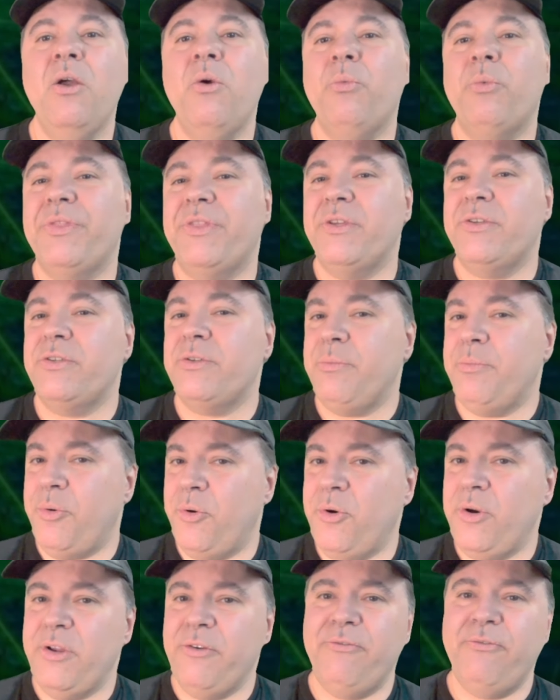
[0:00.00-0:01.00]
With the
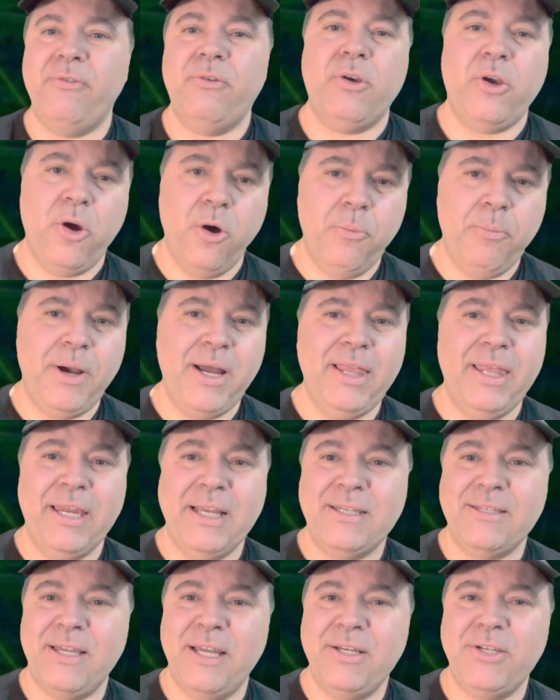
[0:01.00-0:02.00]
support of Copilot
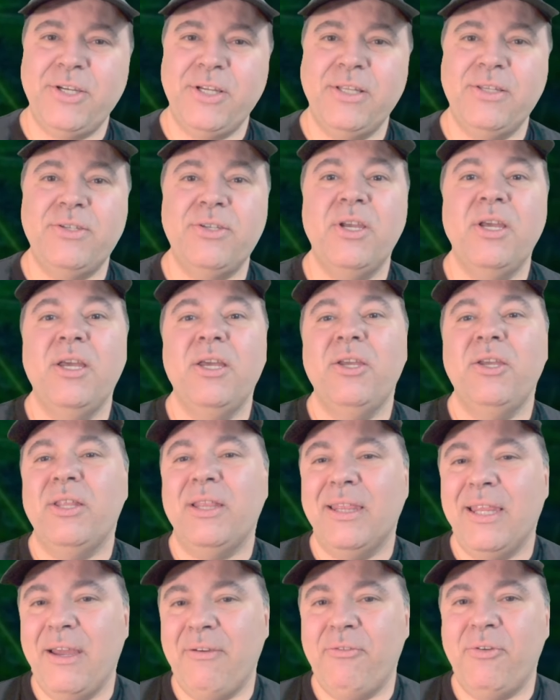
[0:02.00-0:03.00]
extensions,
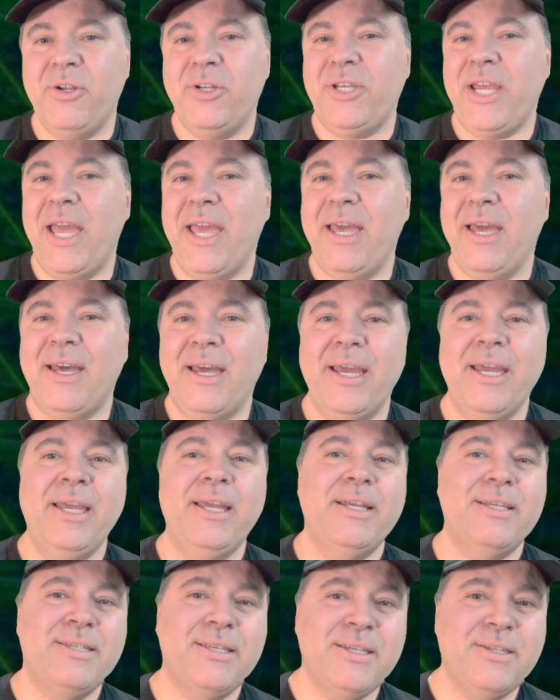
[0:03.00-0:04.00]
leverage AI
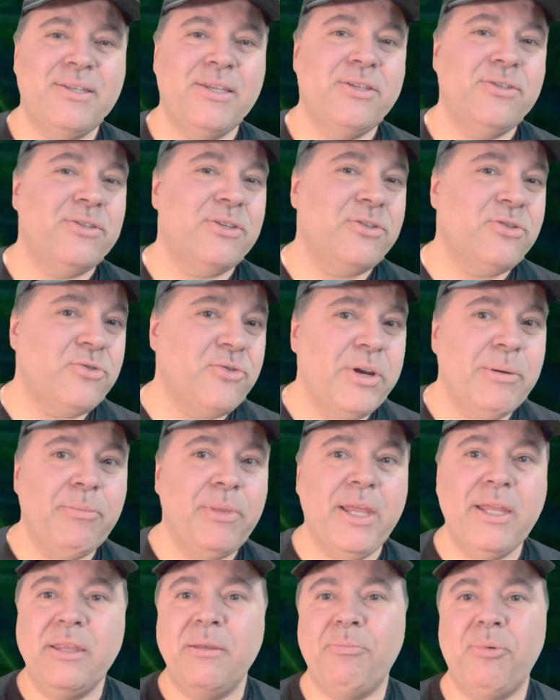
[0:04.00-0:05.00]
assistance to
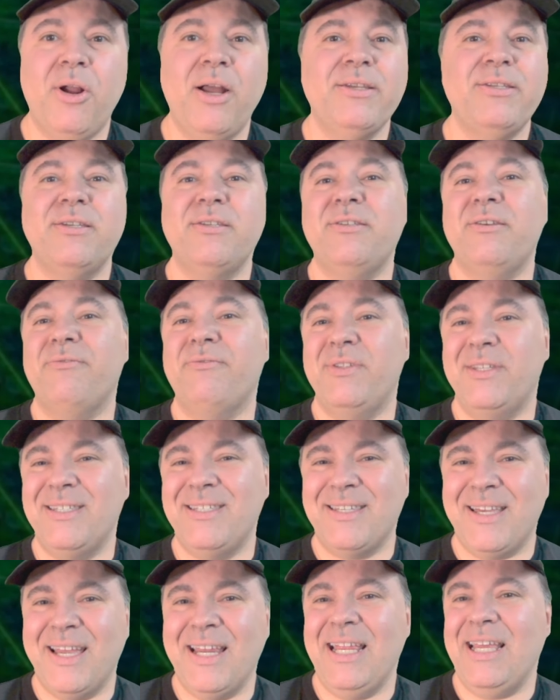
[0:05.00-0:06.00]
streamline the process of
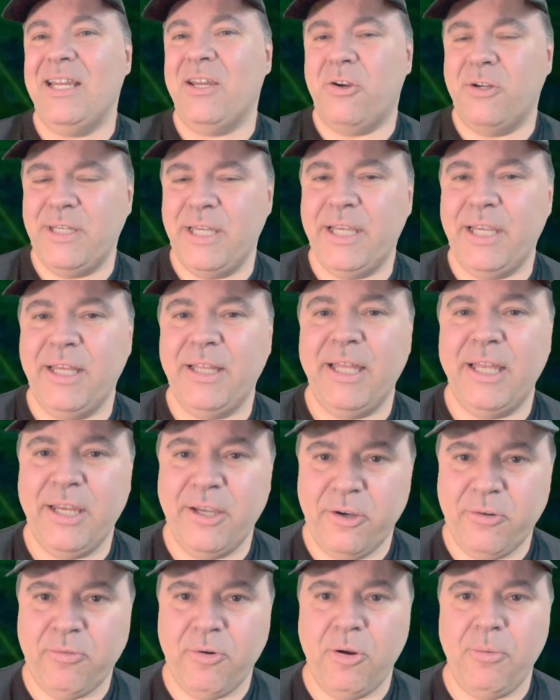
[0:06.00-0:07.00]
designing and
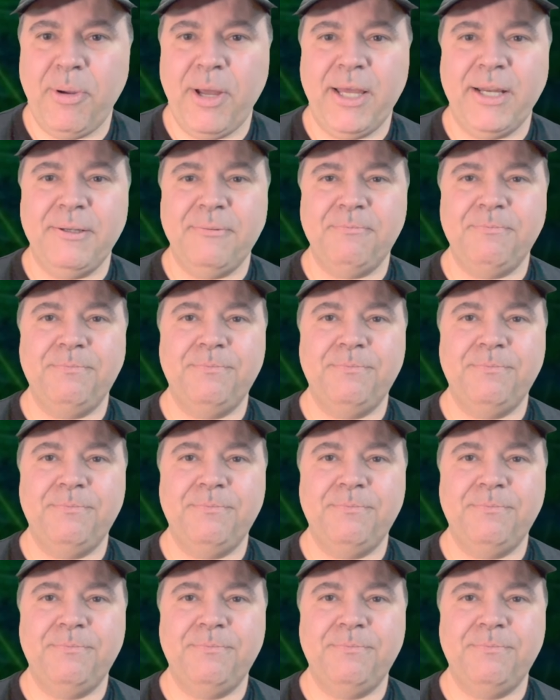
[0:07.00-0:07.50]
articulating your robot.